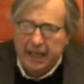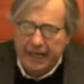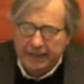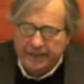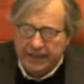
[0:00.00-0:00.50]

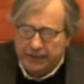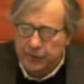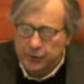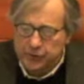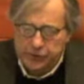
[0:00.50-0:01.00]
And then
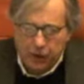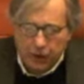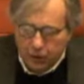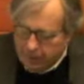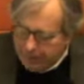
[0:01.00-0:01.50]
you
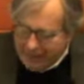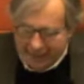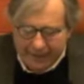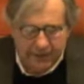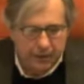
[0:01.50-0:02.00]
saw
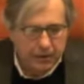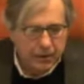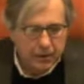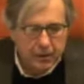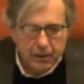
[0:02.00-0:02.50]
men
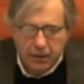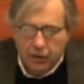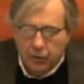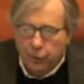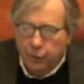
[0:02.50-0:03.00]

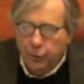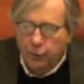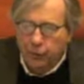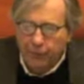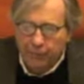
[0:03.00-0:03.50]
who
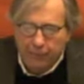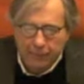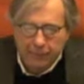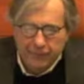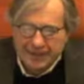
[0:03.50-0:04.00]

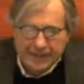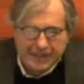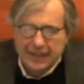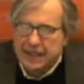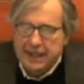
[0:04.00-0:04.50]

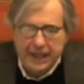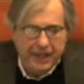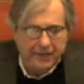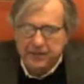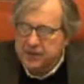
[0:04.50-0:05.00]
clearly,
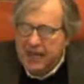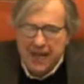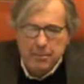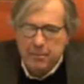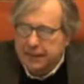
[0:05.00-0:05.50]
under
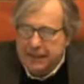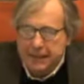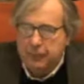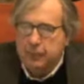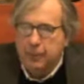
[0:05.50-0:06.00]

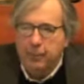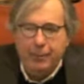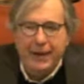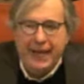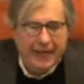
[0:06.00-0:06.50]
unbelievable
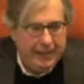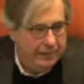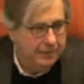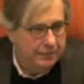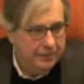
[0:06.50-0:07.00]
pain,